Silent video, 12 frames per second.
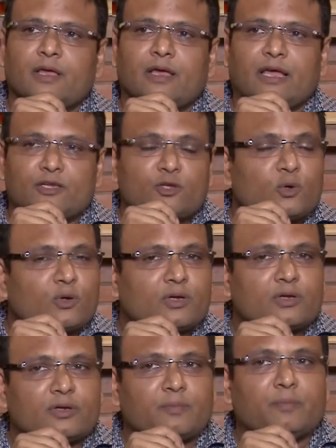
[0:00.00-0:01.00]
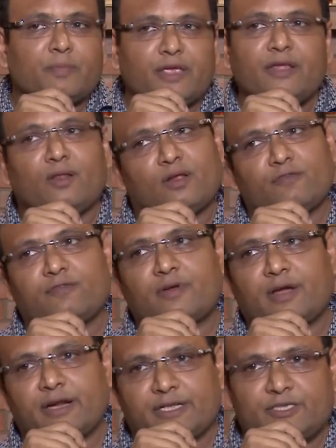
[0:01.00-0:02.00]
And it took me a lot of
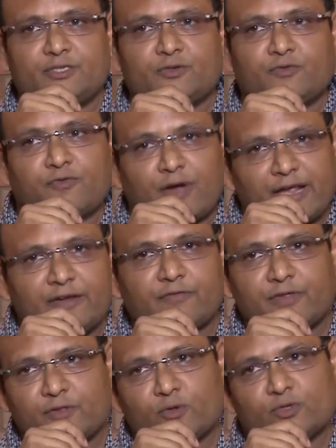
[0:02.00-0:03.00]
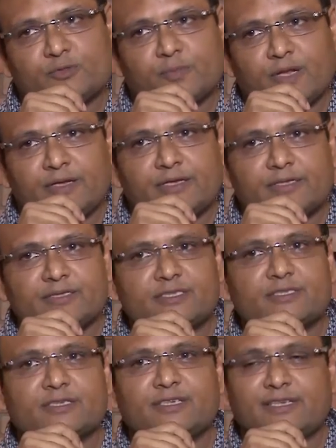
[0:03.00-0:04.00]
courage to fight with those
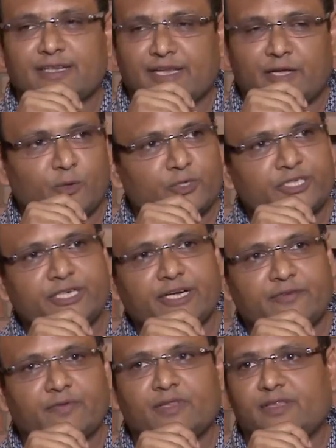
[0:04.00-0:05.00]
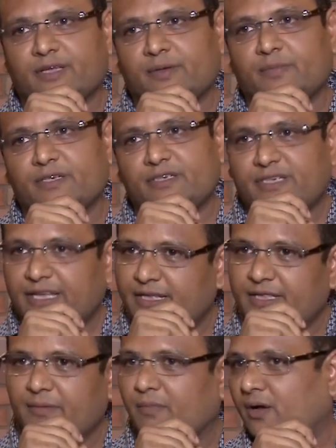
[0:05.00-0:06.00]
militants, negotiate with them, and
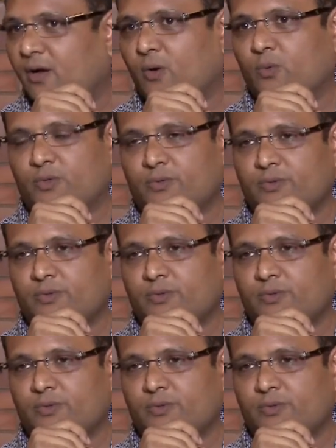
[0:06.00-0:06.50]
take them out.